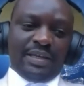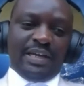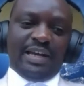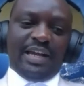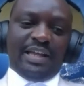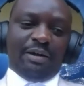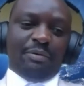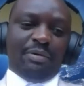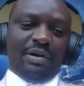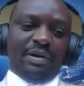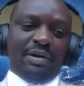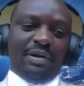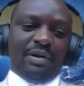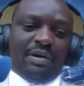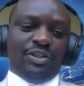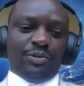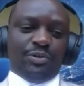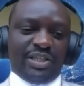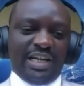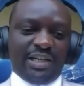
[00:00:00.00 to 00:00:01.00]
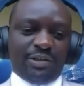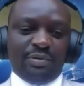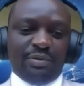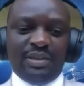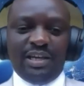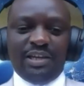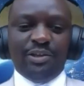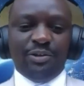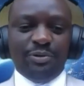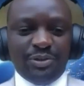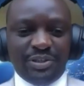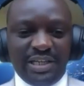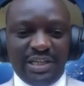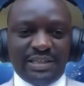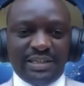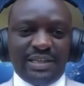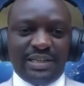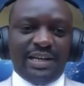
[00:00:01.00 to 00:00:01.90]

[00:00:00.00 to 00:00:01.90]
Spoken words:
In other words, you start with the users,